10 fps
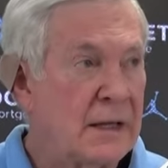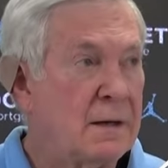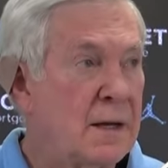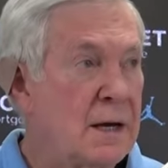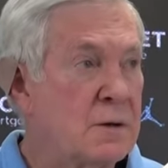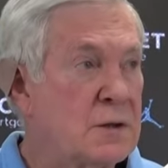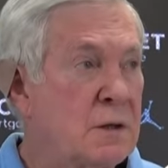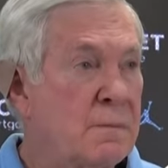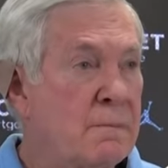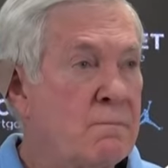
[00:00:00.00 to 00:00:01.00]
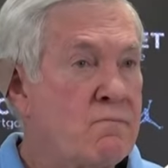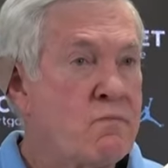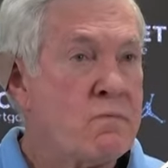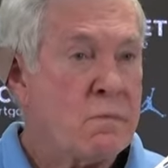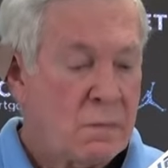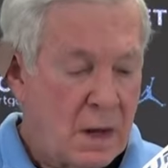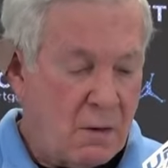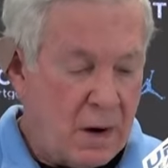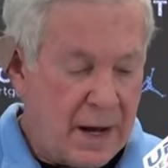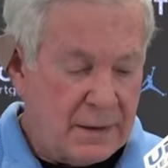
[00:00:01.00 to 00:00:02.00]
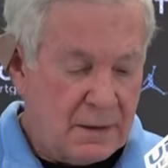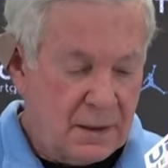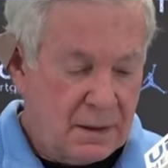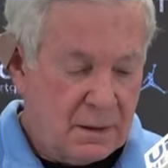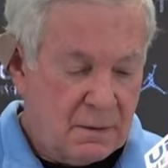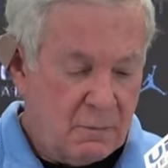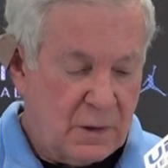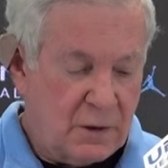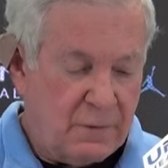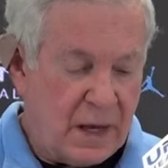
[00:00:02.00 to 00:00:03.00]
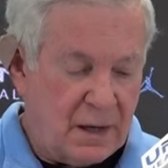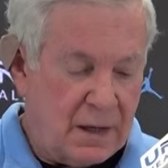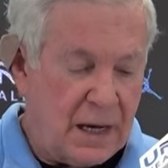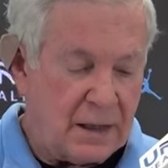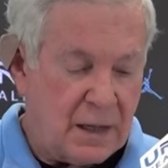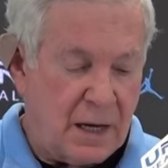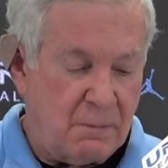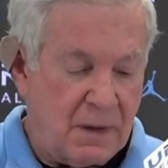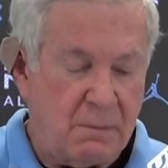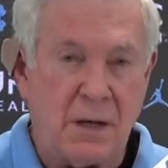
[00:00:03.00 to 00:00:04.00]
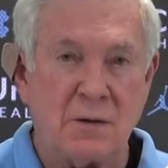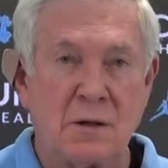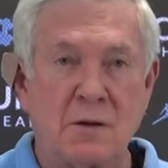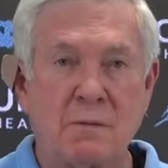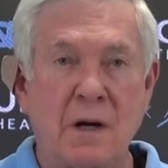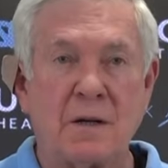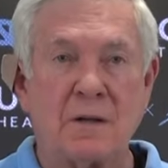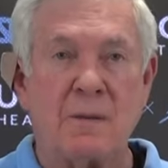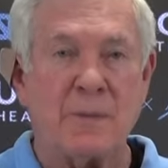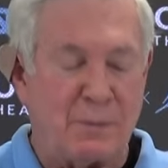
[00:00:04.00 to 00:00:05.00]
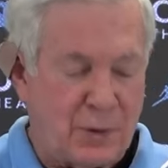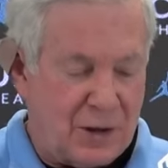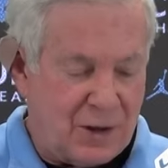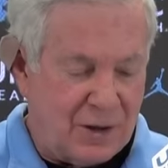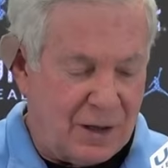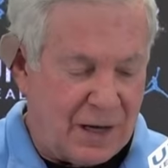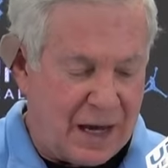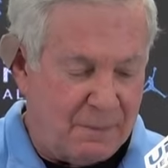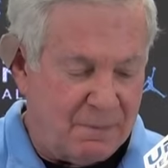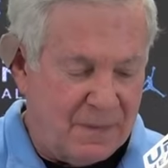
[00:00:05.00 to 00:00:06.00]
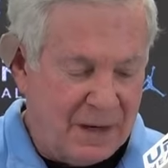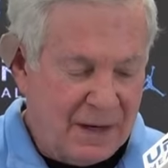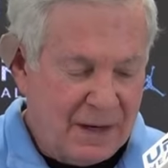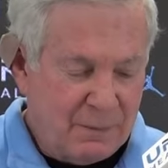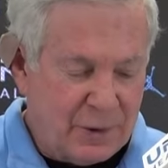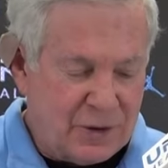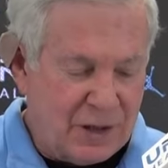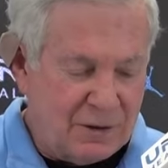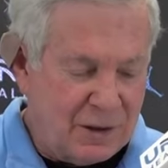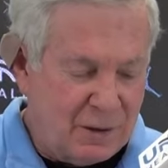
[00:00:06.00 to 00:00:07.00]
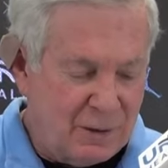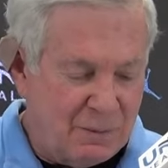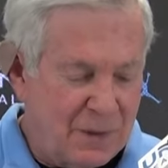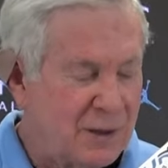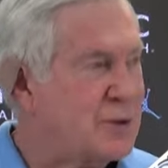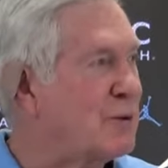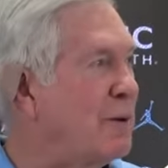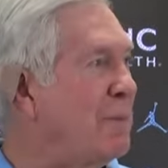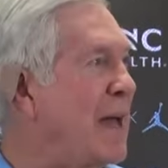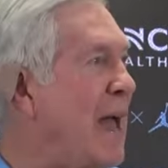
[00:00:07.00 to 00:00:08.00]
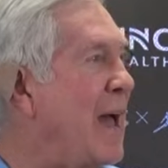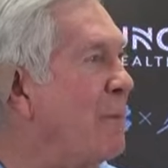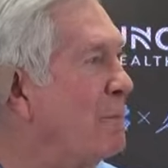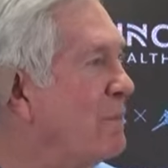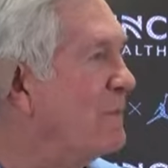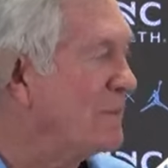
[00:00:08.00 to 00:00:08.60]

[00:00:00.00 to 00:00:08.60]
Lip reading: Anything else? All right. When you've got a nickname, that means that you've done something pretty good. I present to you the Minister of Mayhem.